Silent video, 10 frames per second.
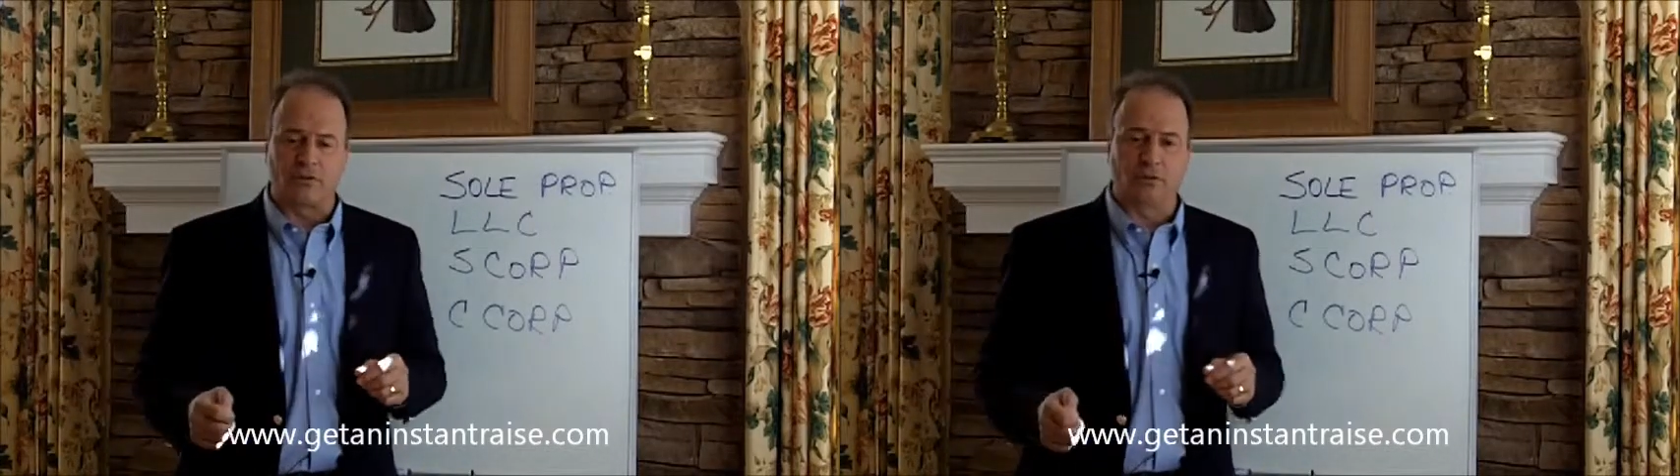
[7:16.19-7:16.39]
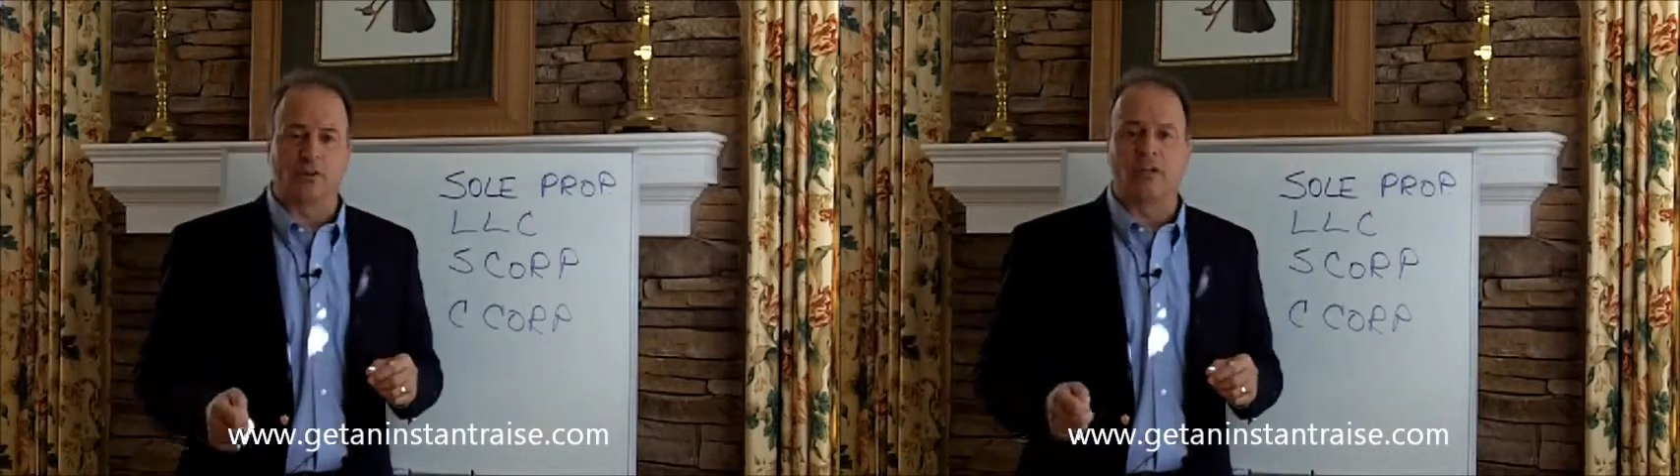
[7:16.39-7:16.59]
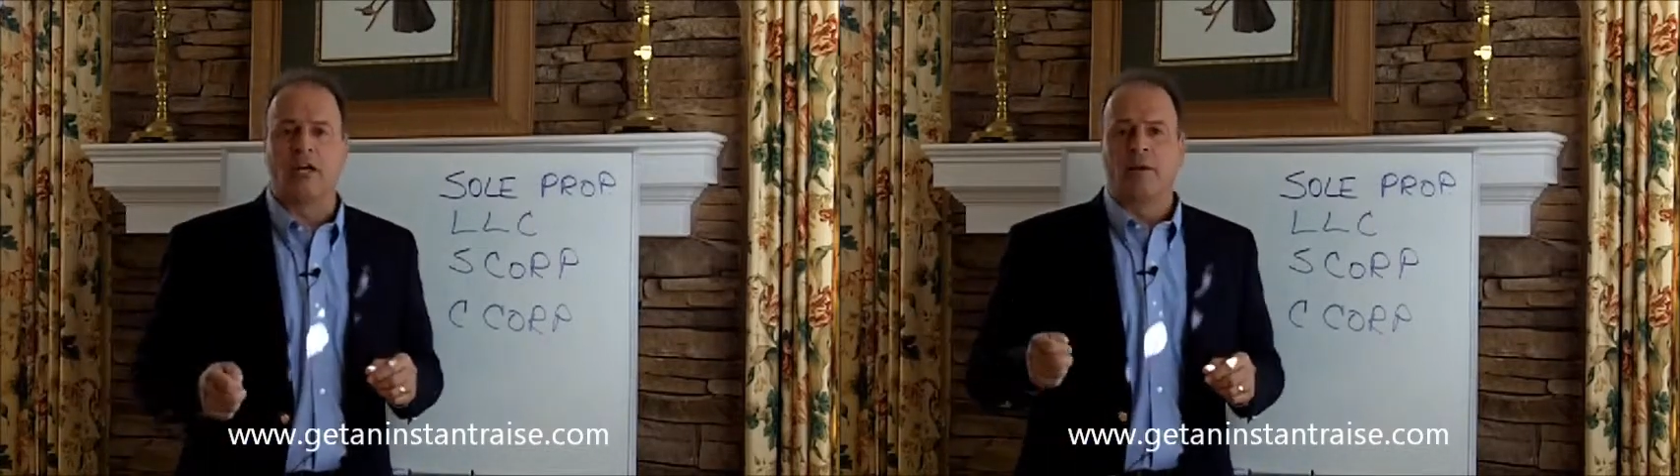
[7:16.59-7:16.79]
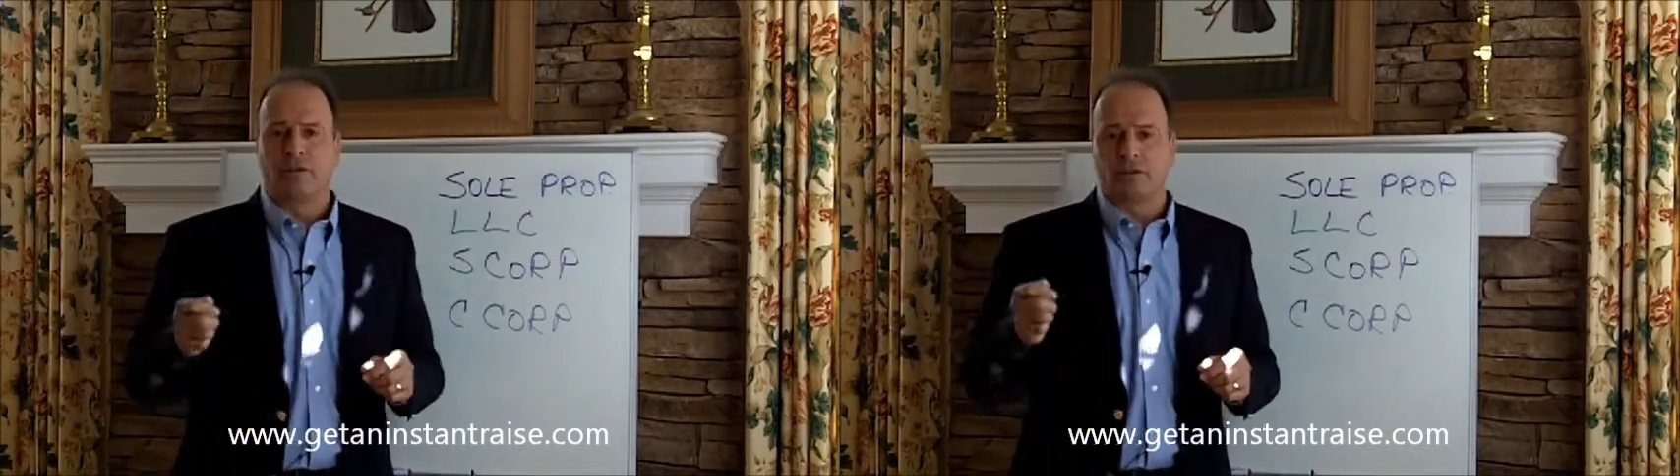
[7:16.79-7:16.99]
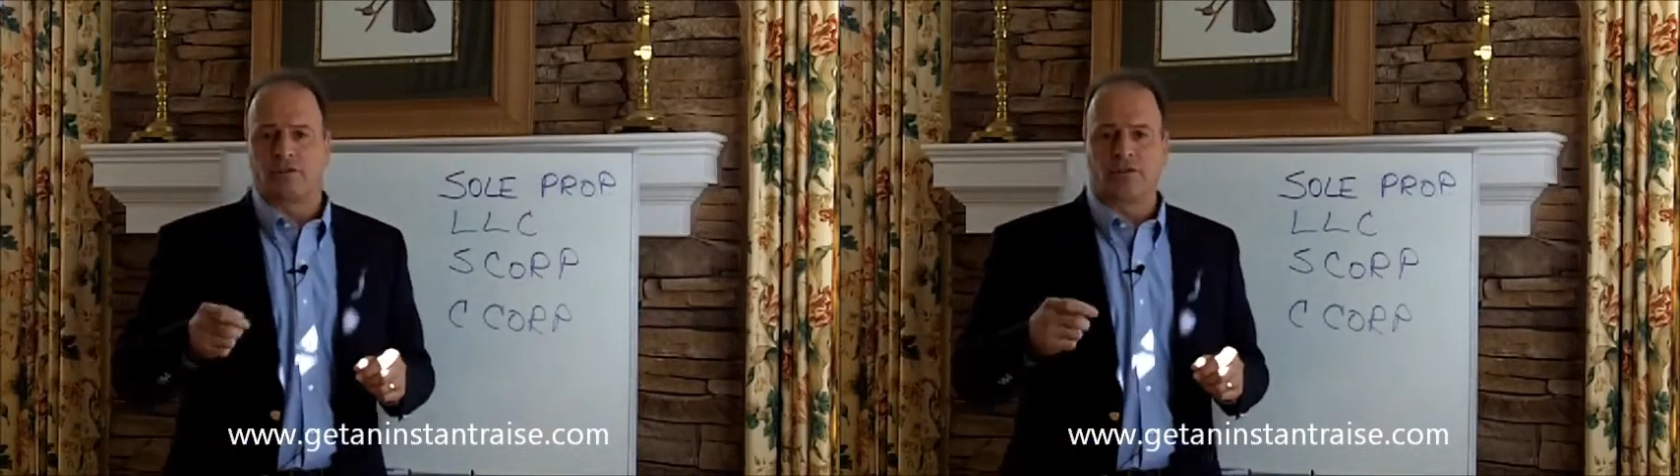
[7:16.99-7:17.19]
door
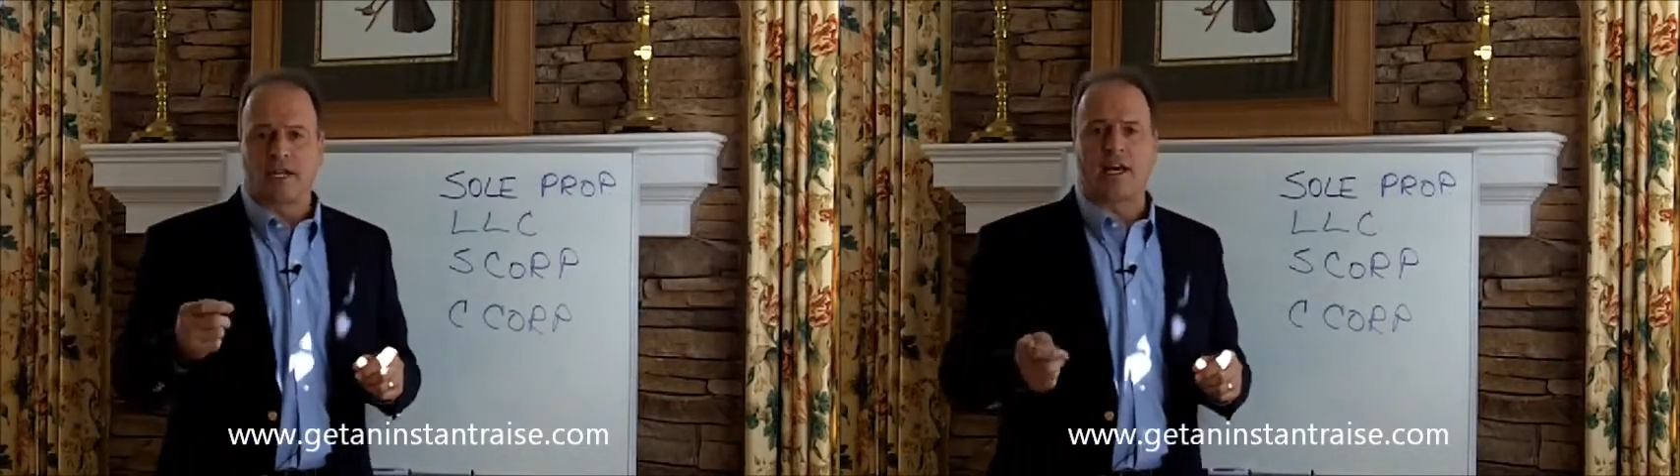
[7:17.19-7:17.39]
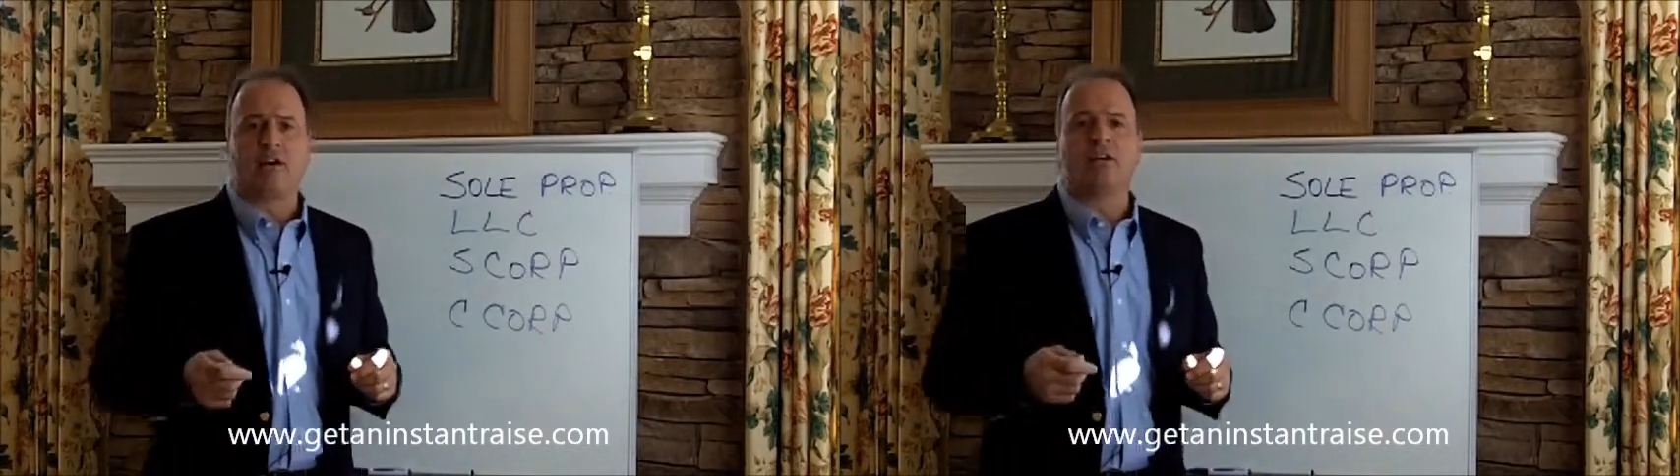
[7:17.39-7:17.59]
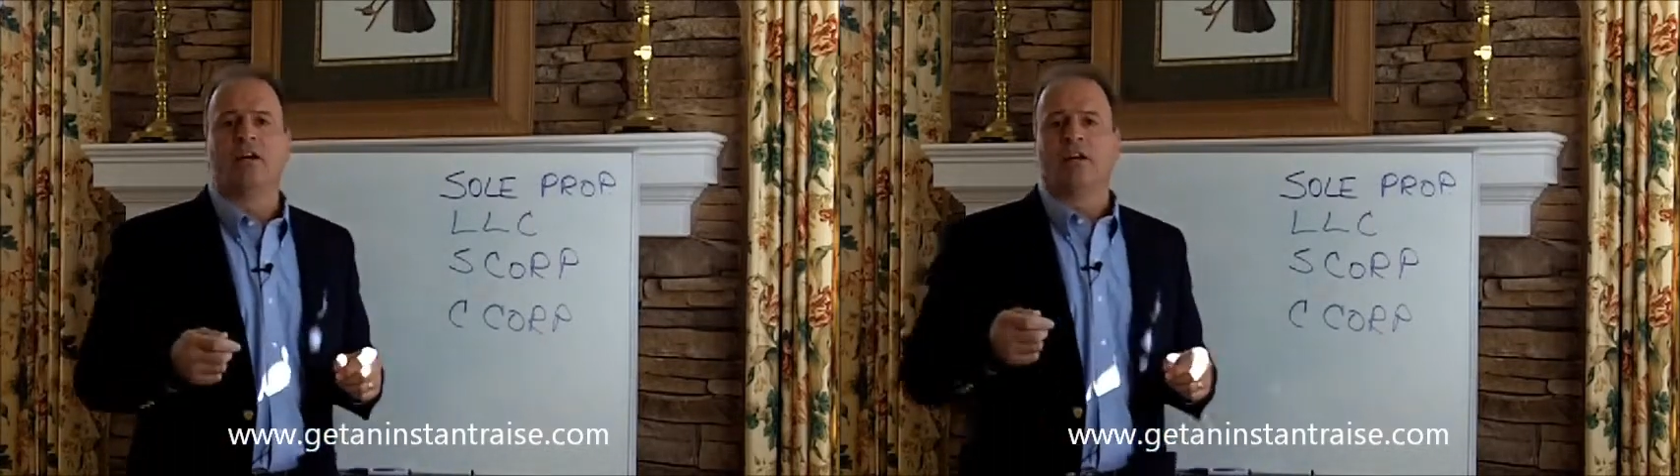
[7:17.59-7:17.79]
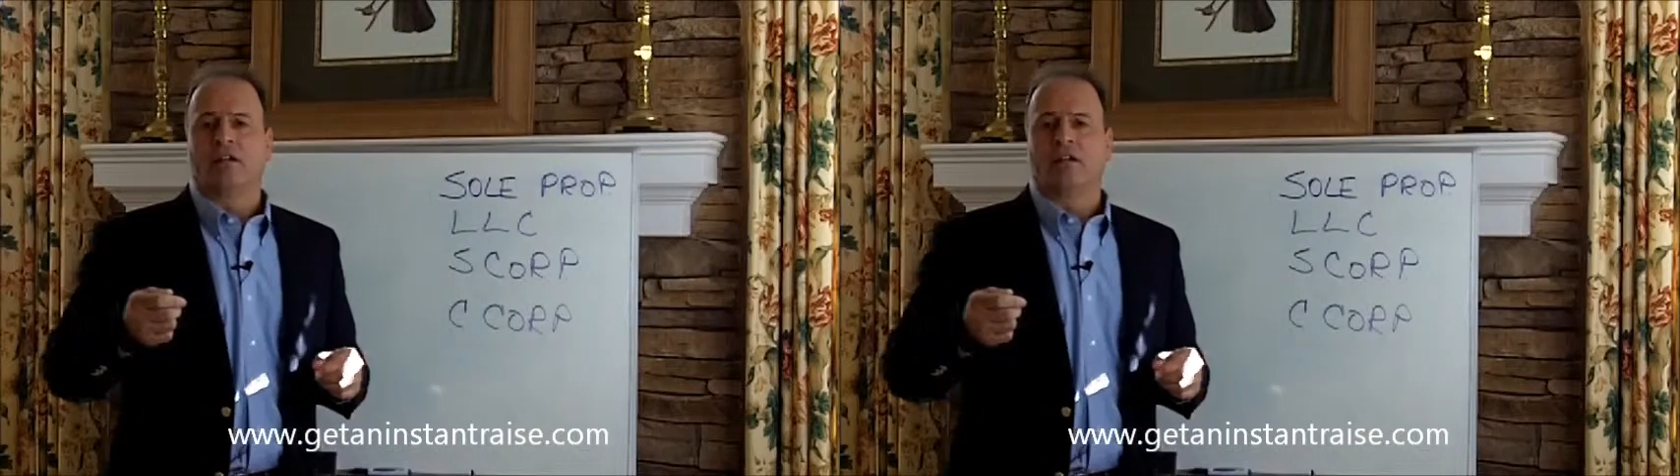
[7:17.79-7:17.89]
because you're now